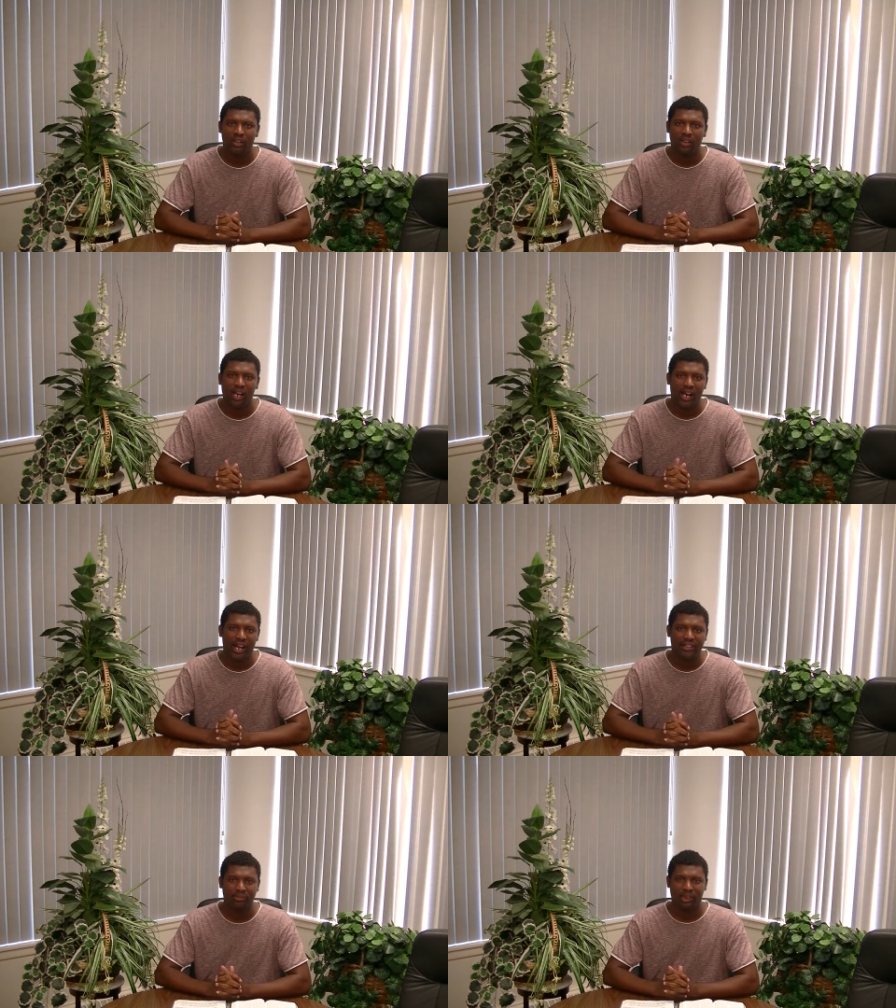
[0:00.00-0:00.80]
Now I
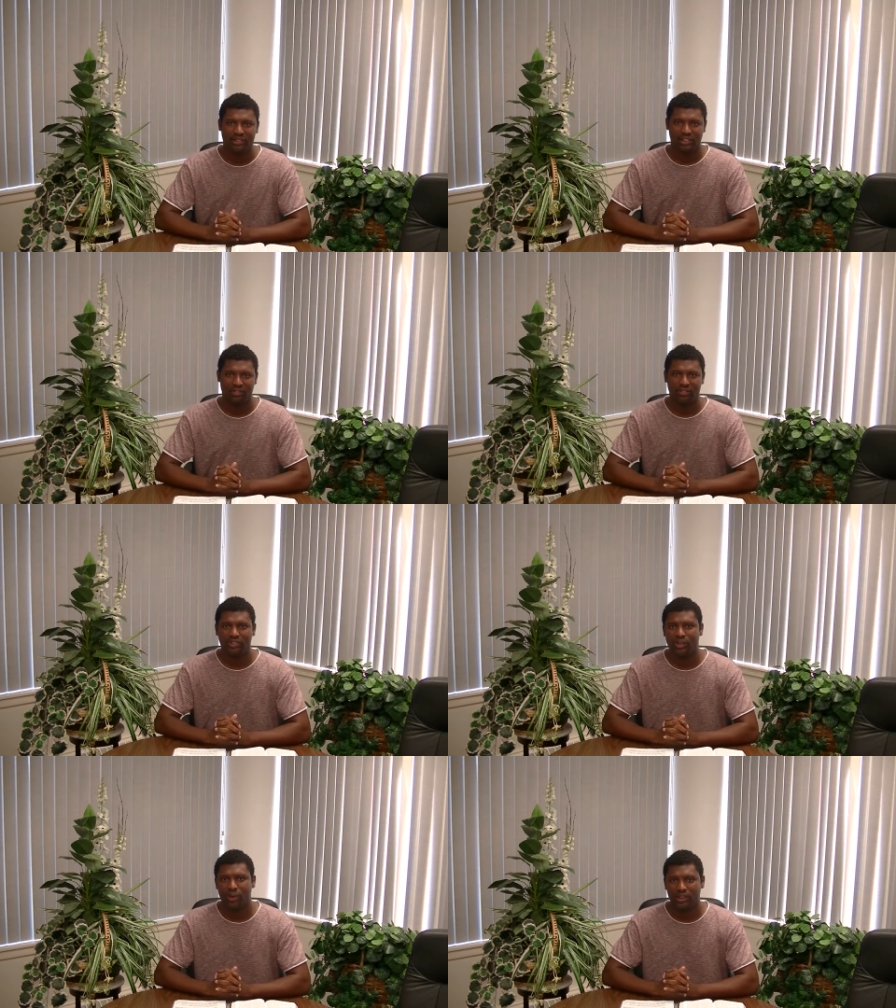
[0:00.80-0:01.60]
asked myself
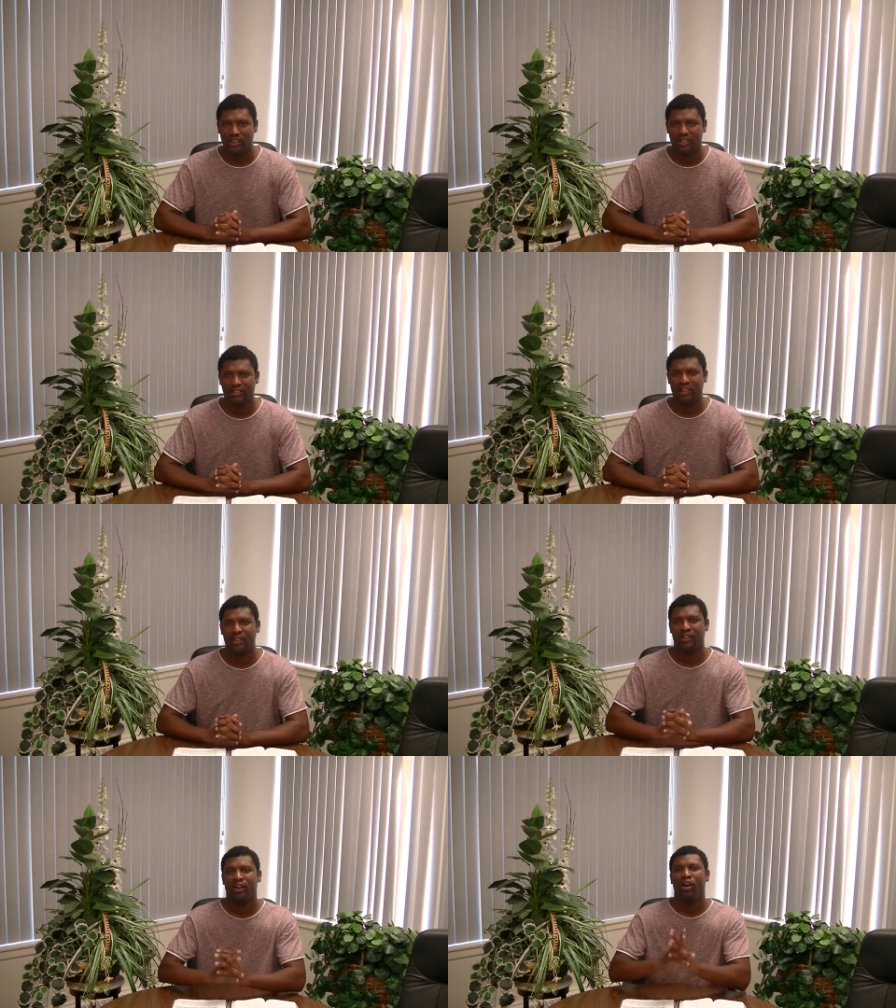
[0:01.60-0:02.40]
this question. I
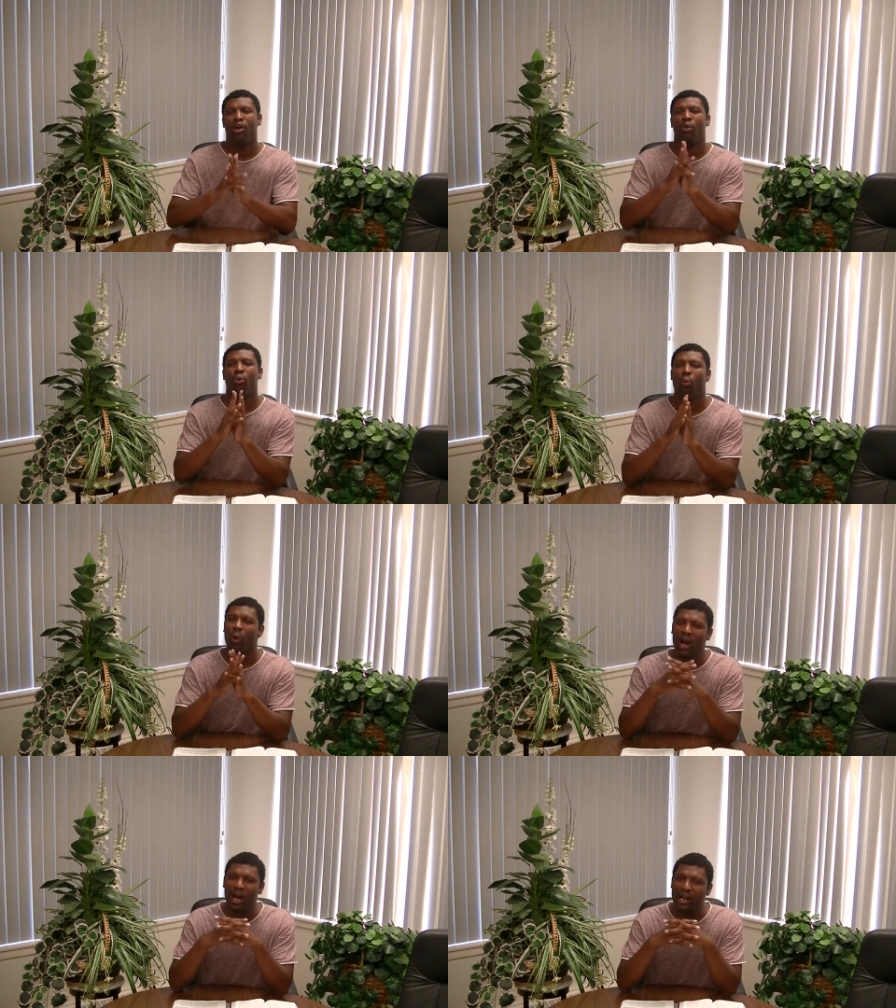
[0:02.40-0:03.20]
said,
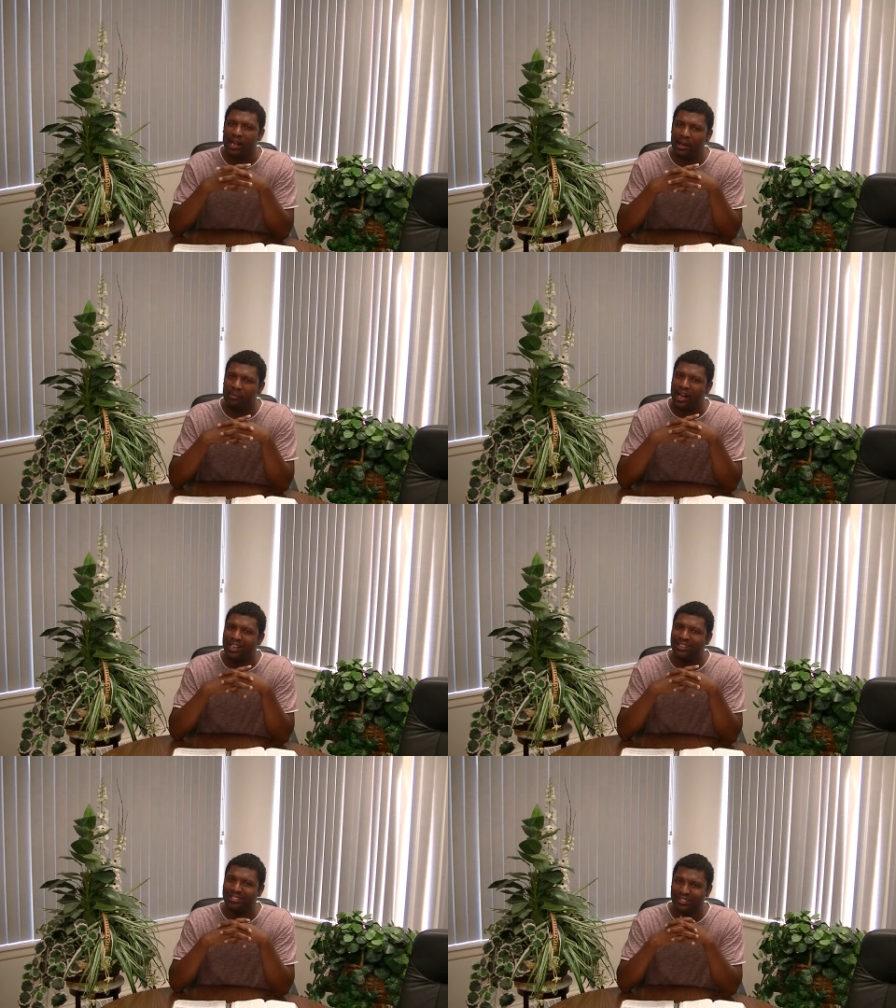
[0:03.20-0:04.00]
why am
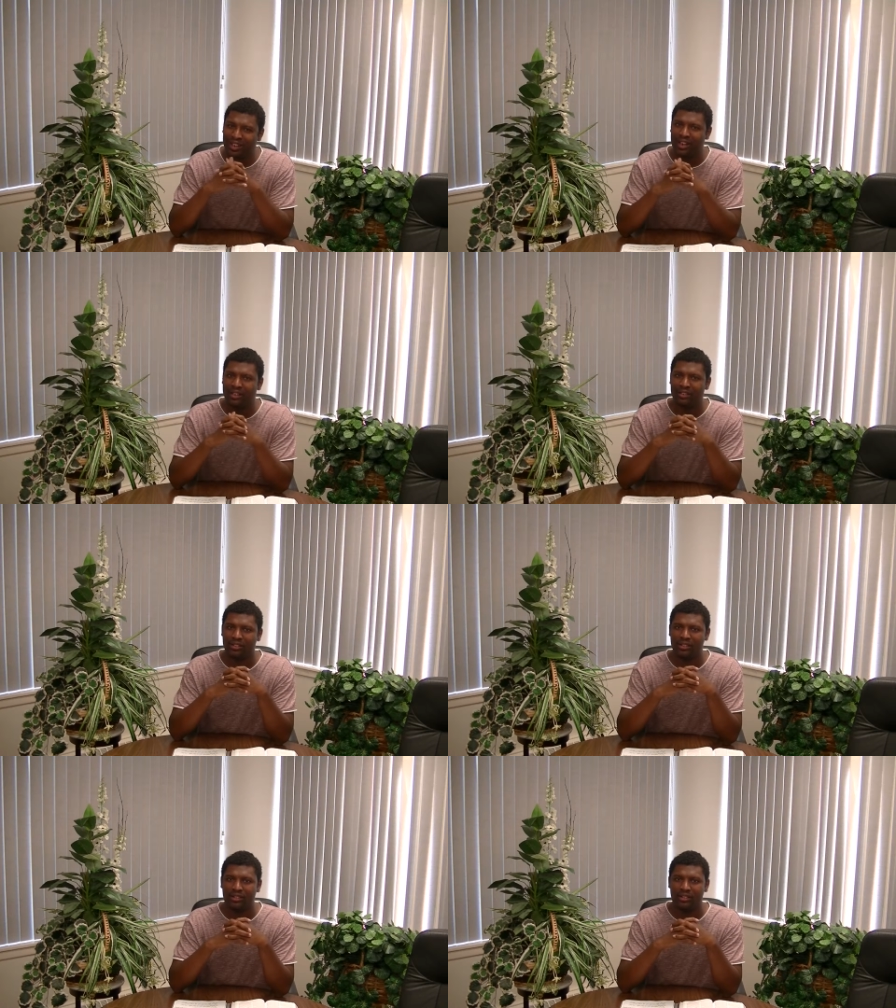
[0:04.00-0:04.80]
I not
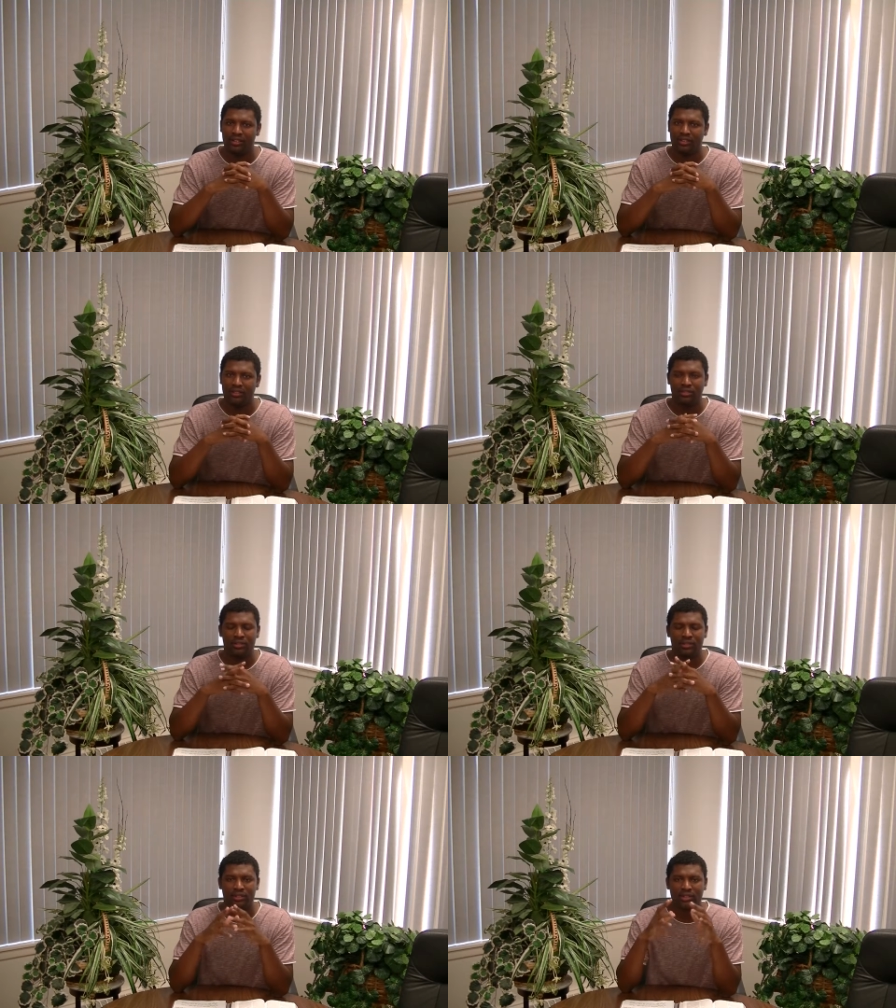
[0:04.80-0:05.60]

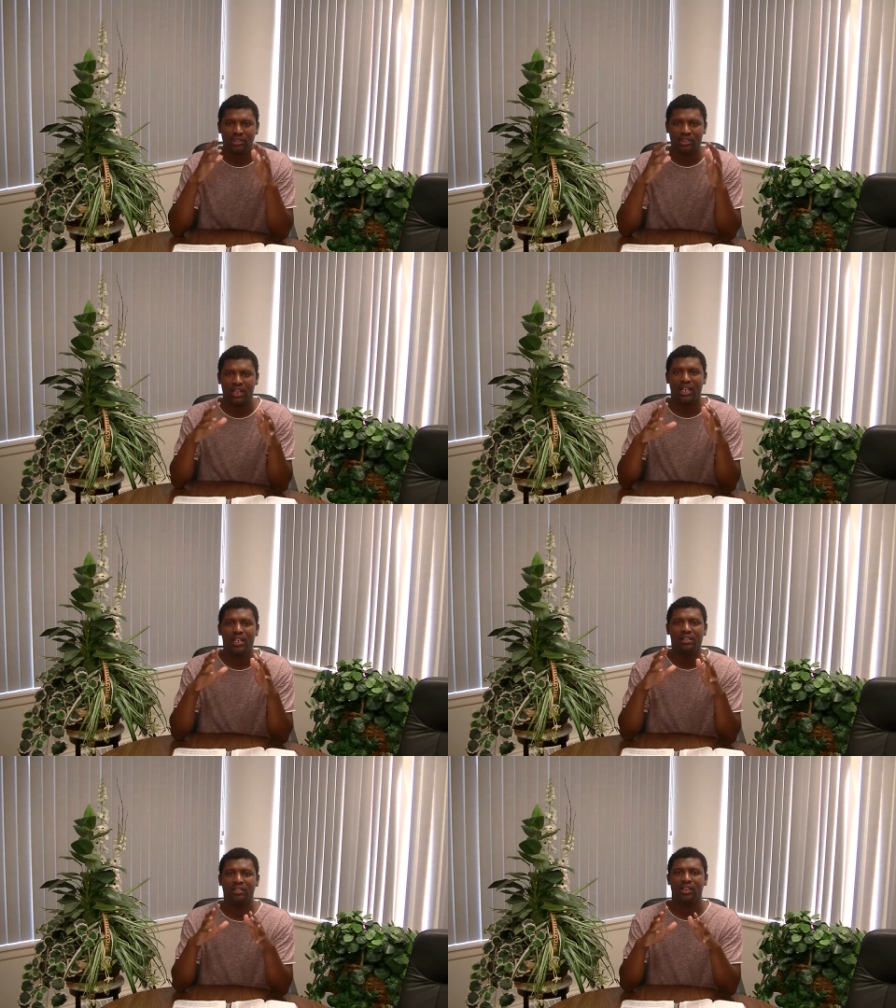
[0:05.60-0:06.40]

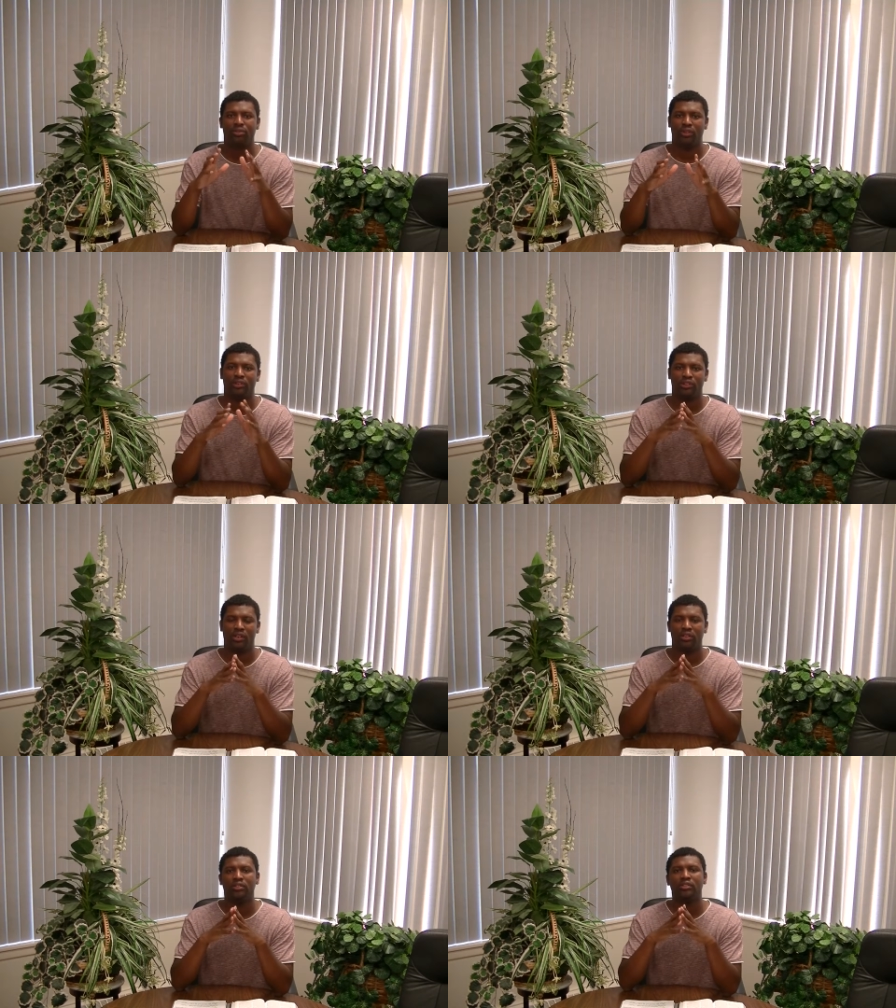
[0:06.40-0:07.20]
seeing the
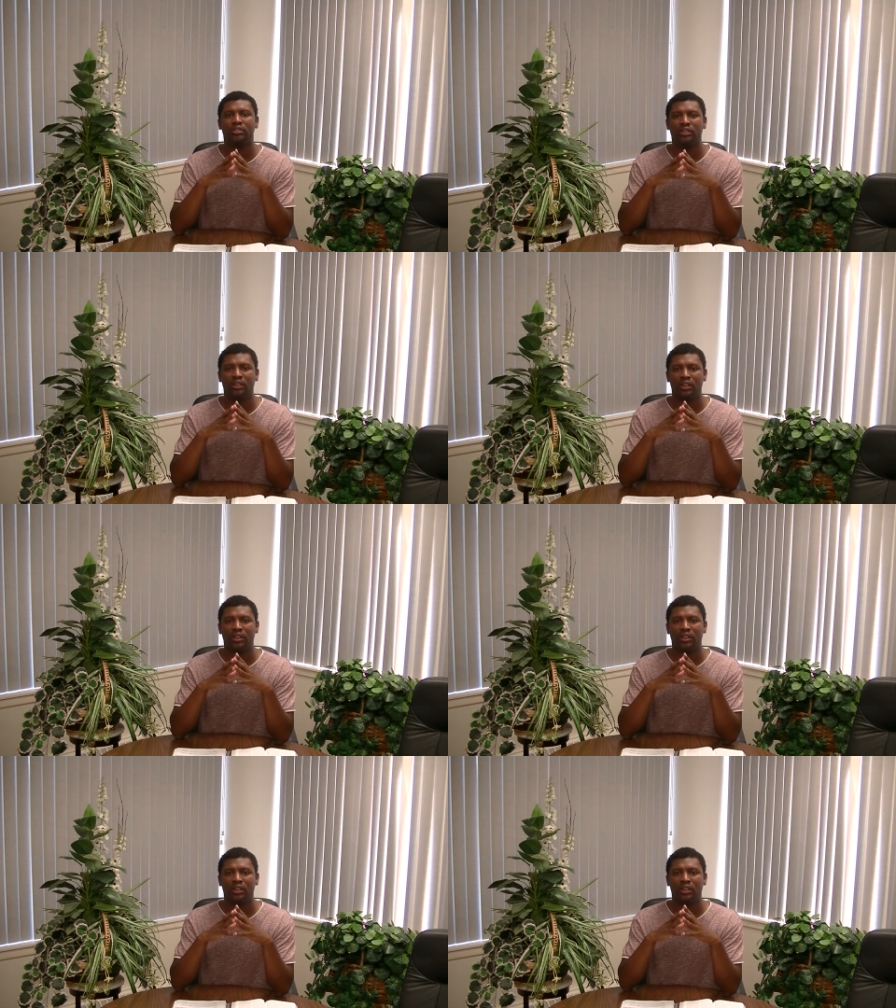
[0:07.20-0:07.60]
results